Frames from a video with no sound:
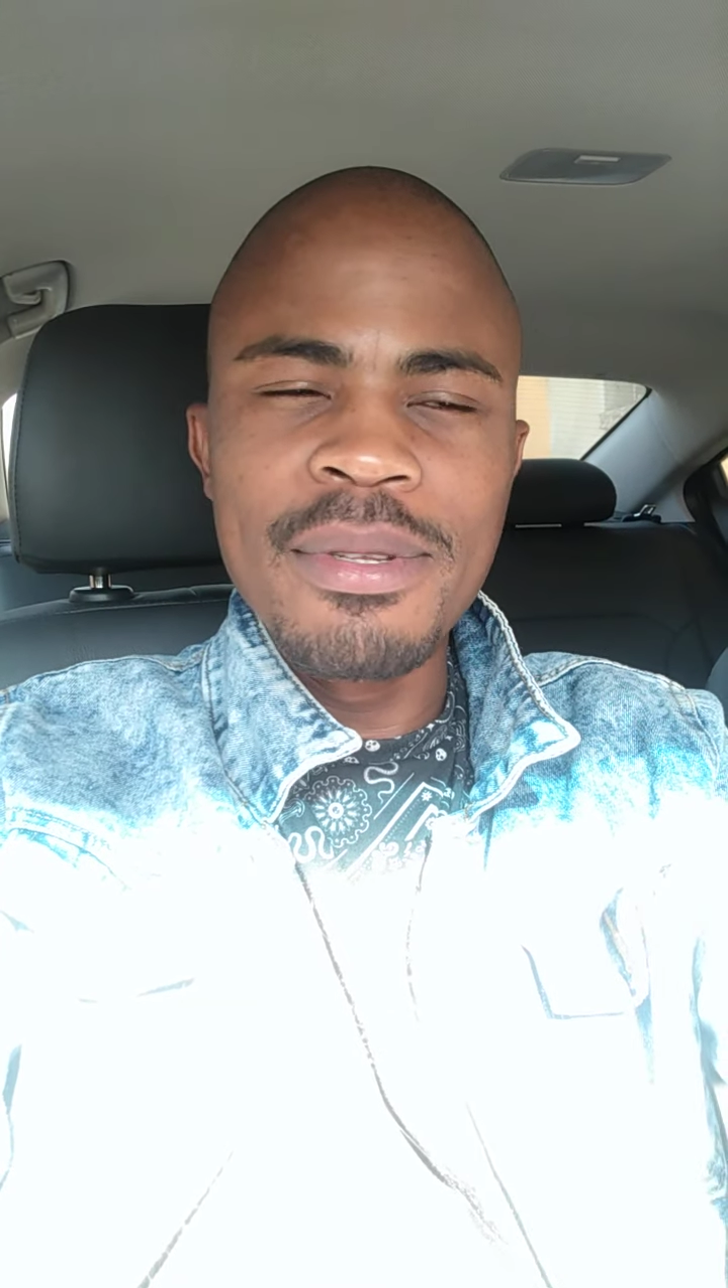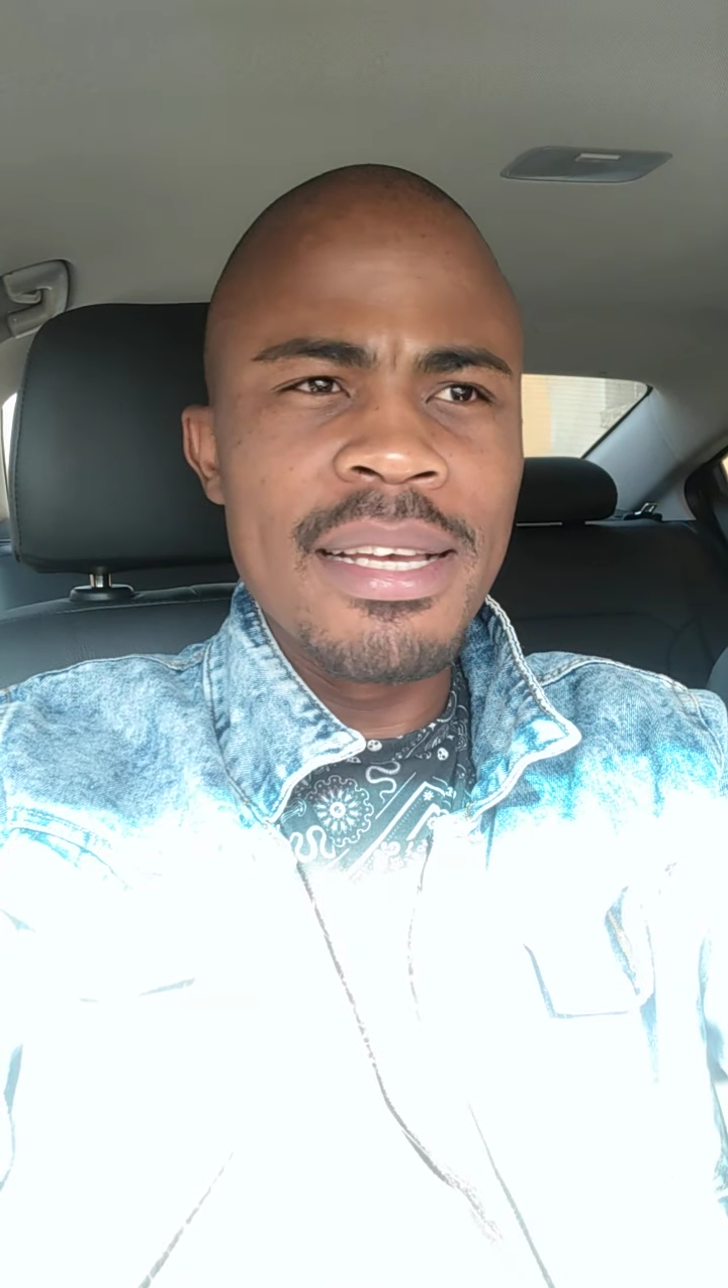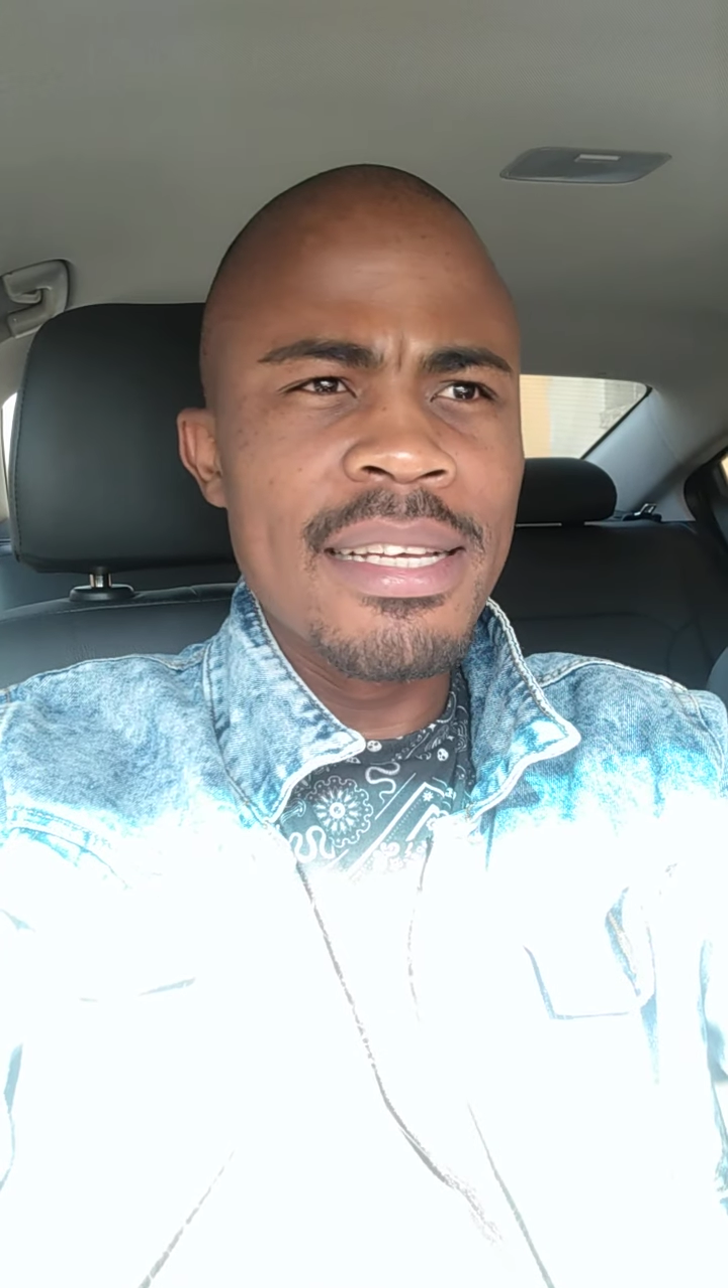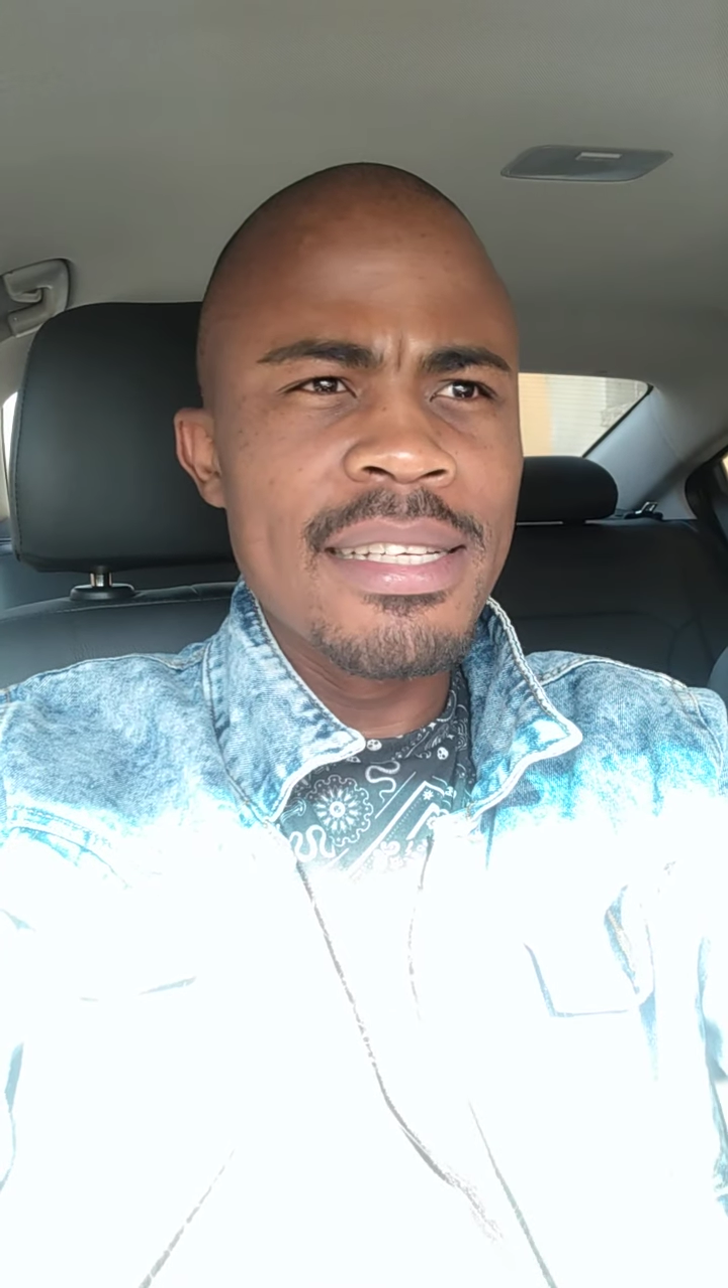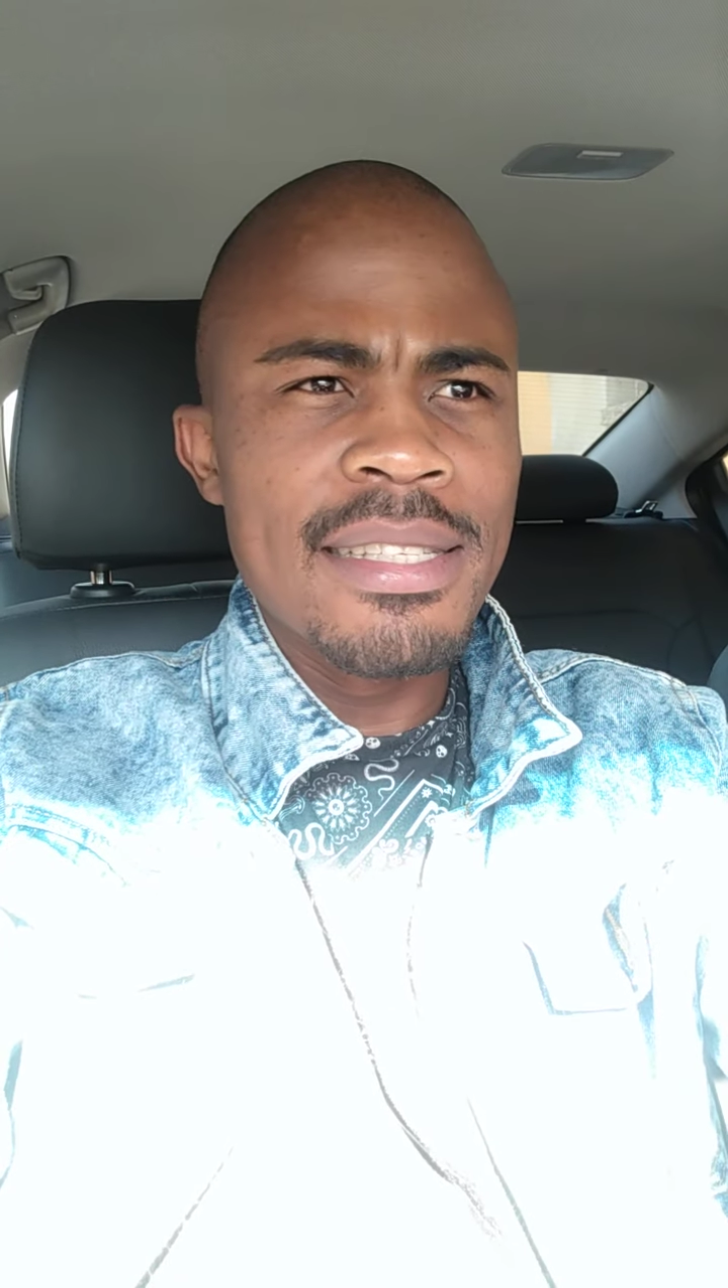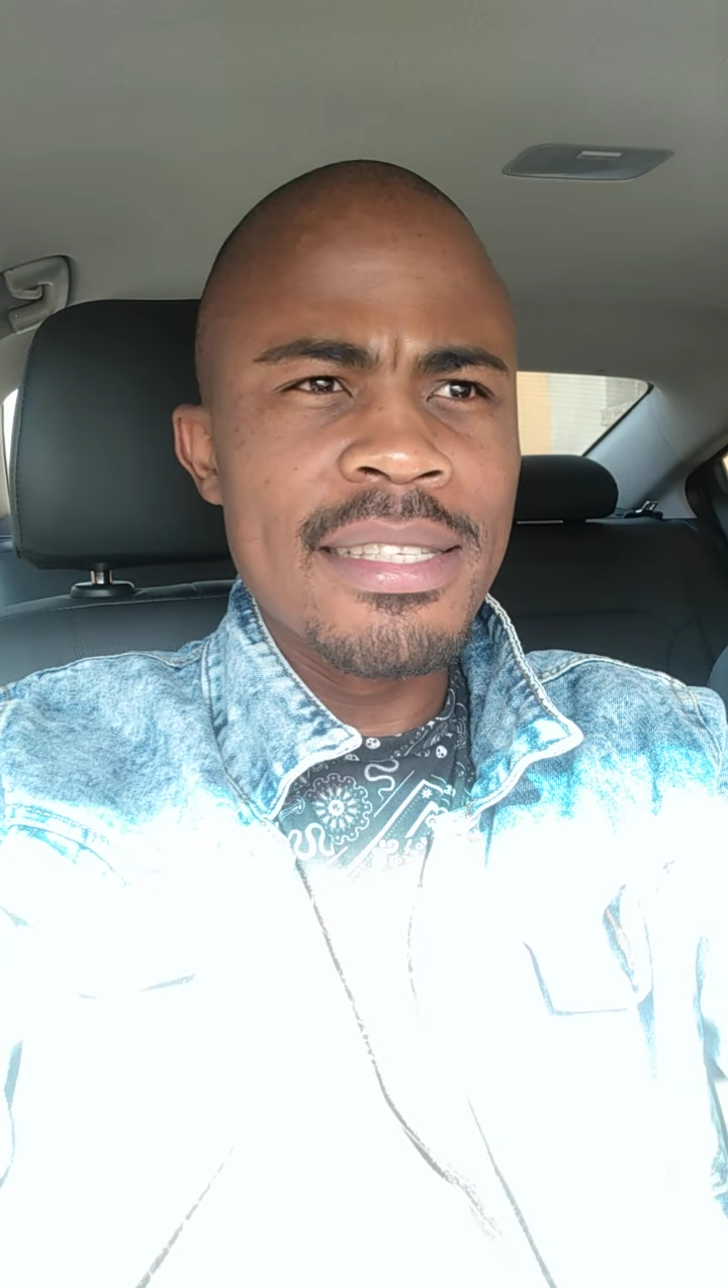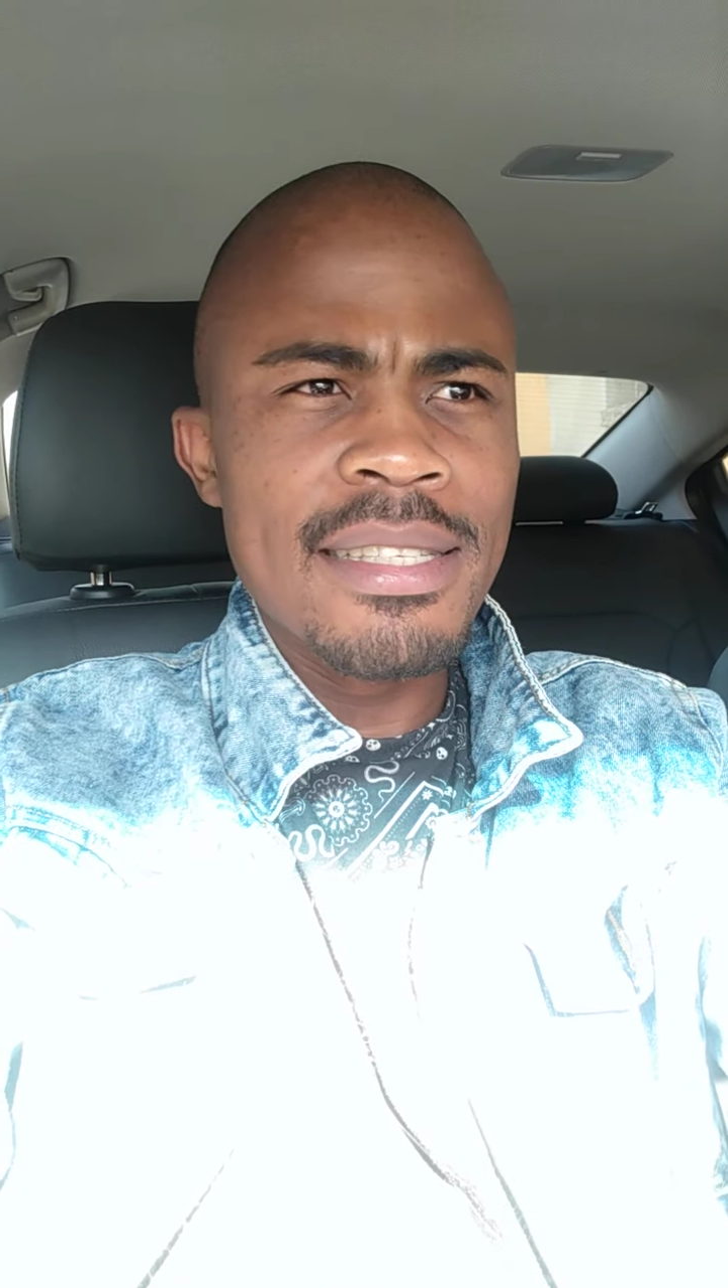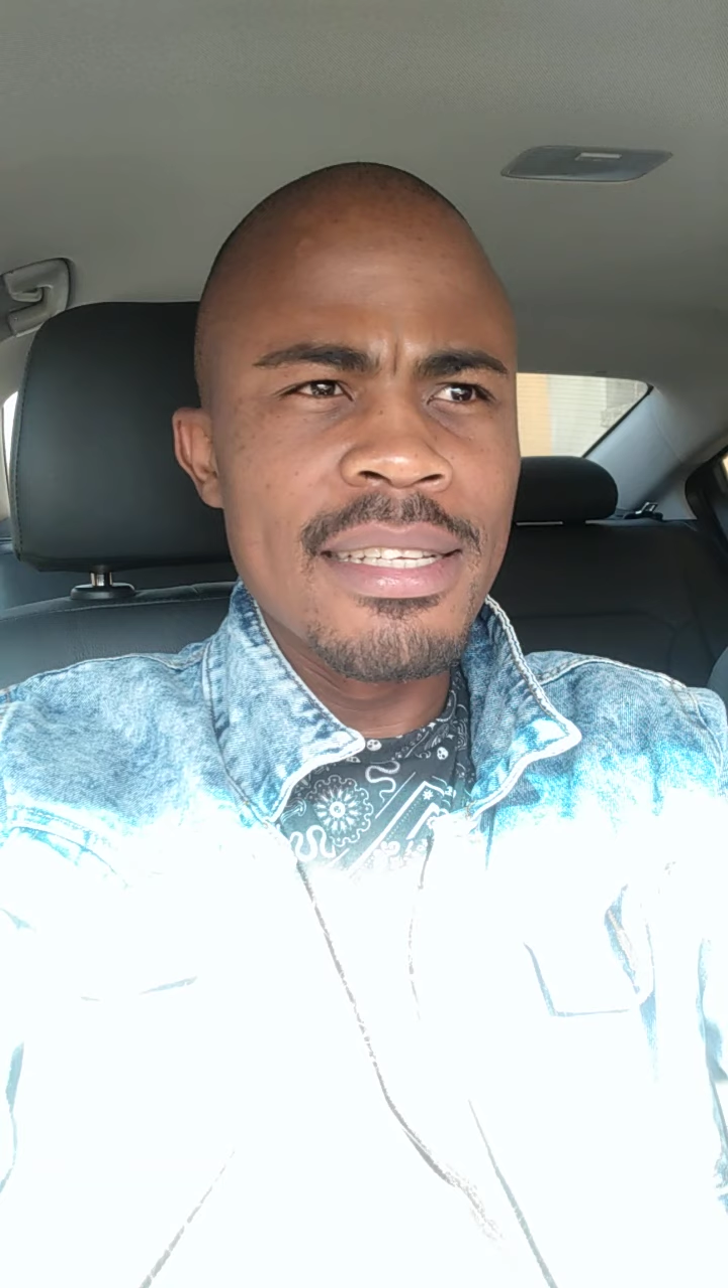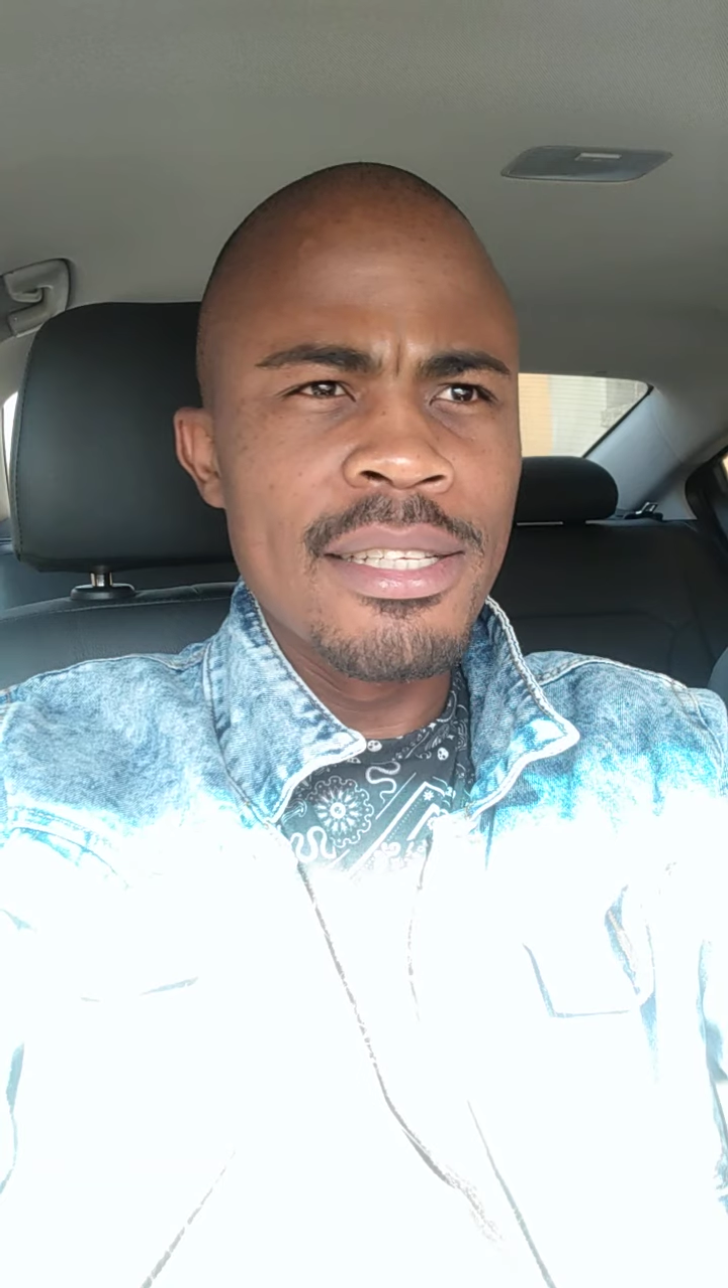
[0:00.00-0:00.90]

today is the